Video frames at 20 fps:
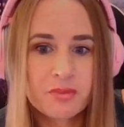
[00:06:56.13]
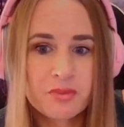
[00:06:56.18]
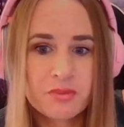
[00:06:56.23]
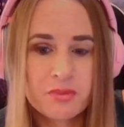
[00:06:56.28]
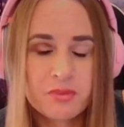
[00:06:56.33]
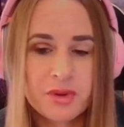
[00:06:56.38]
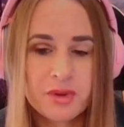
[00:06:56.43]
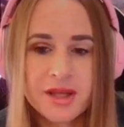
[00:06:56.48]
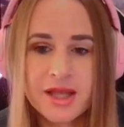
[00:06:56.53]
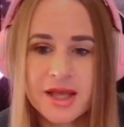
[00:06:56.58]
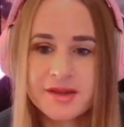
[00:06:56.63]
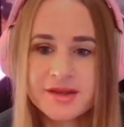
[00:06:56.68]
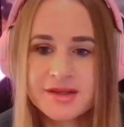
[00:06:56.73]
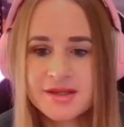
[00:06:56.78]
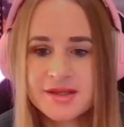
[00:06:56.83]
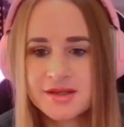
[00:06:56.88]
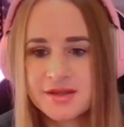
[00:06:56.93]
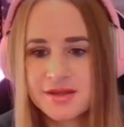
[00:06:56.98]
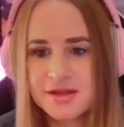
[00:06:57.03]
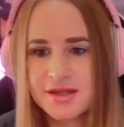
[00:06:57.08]
But yeah, this
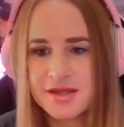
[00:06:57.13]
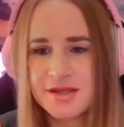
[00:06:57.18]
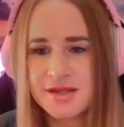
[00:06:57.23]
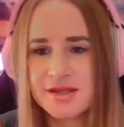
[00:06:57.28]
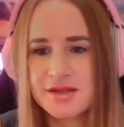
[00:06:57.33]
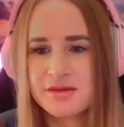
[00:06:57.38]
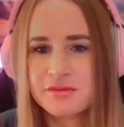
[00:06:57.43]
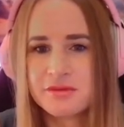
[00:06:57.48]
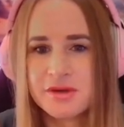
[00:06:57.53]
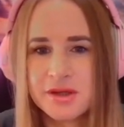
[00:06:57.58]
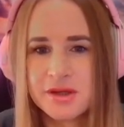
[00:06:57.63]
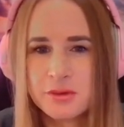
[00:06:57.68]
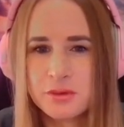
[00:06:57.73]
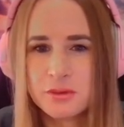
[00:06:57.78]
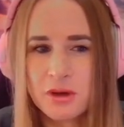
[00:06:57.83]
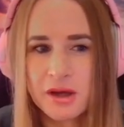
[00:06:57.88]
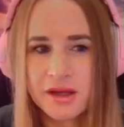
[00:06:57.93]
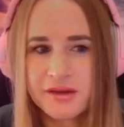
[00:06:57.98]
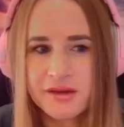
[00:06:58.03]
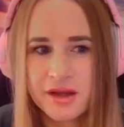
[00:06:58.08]
is a really cool
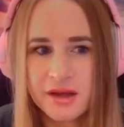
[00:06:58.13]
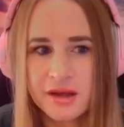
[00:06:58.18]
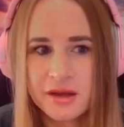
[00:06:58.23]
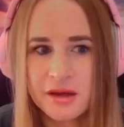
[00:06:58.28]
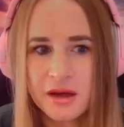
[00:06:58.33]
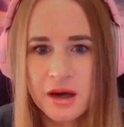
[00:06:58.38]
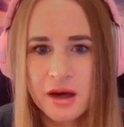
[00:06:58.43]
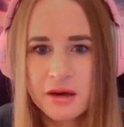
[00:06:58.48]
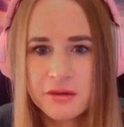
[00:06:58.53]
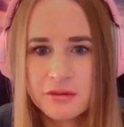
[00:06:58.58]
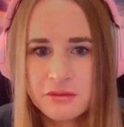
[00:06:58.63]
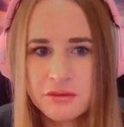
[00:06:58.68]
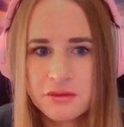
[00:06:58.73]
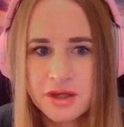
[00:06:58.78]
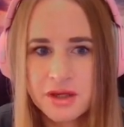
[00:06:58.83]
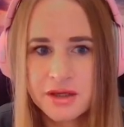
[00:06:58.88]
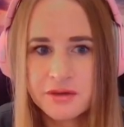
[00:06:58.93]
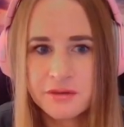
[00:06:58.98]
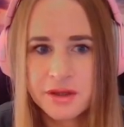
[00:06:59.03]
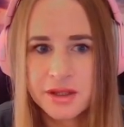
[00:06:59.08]
idea. I
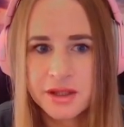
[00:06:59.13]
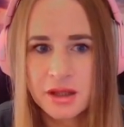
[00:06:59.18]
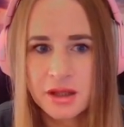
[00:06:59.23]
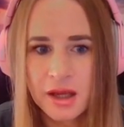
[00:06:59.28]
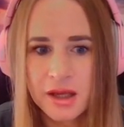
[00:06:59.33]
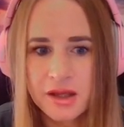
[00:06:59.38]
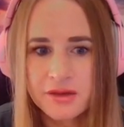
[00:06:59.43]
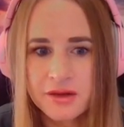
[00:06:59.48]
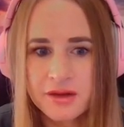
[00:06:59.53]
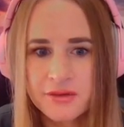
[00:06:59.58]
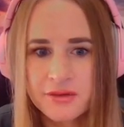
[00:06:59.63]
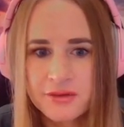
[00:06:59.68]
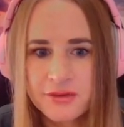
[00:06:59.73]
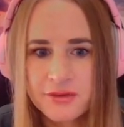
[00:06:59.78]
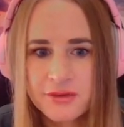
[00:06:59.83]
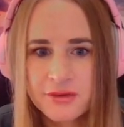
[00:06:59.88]
really, really like this.